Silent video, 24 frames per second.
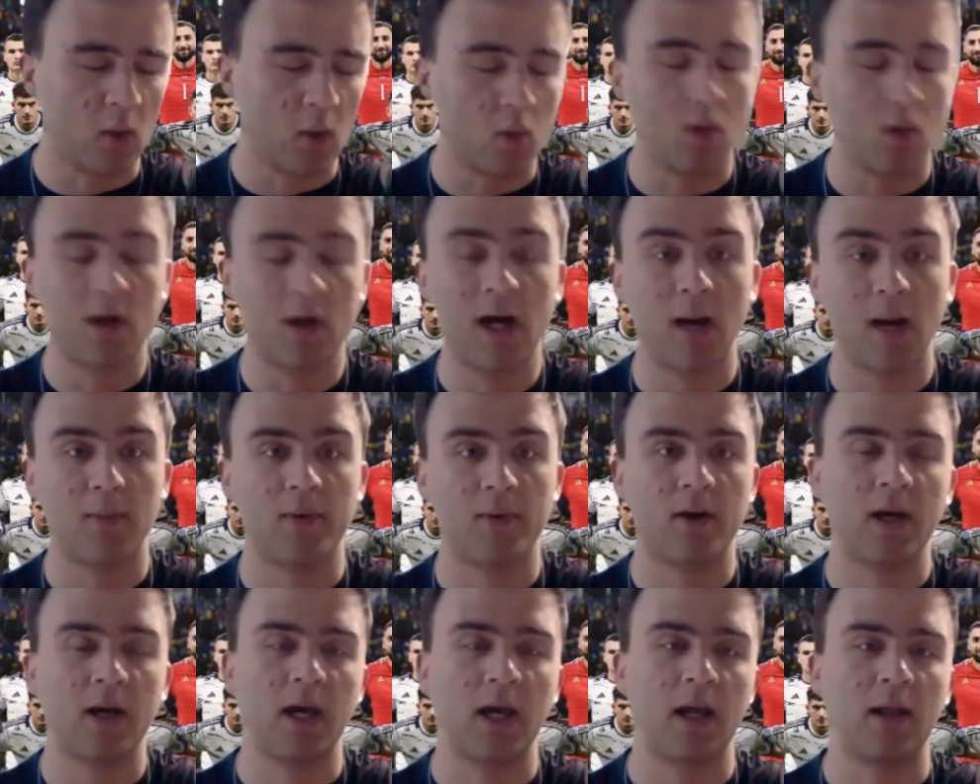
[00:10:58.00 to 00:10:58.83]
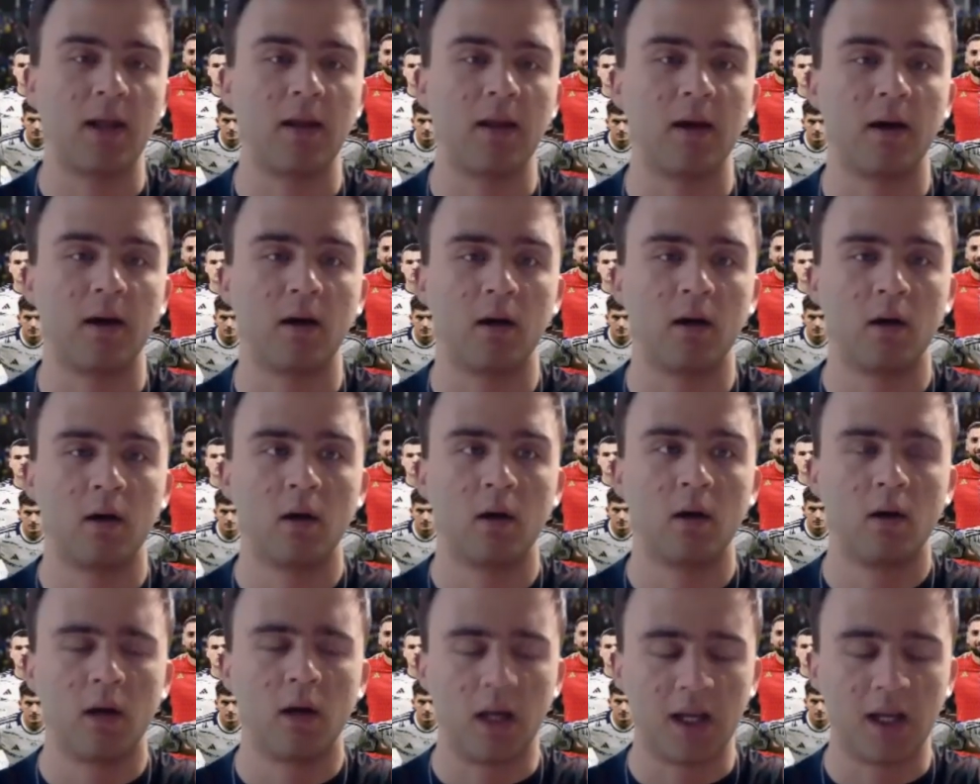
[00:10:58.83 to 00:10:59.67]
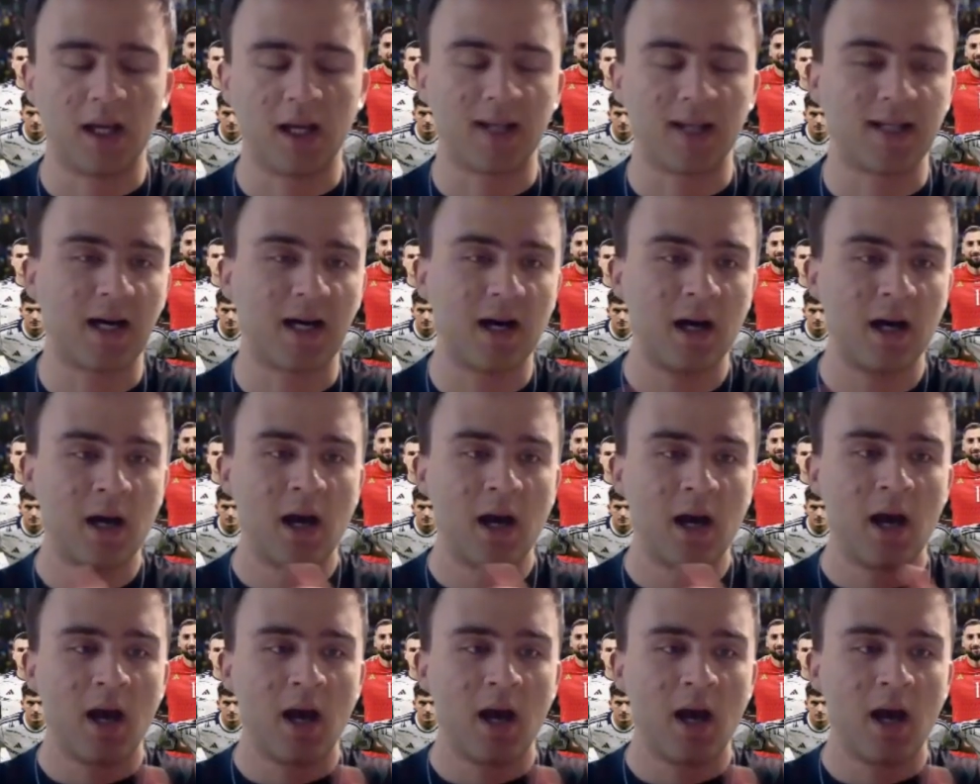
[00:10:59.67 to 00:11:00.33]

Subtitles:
Cup in Qatar.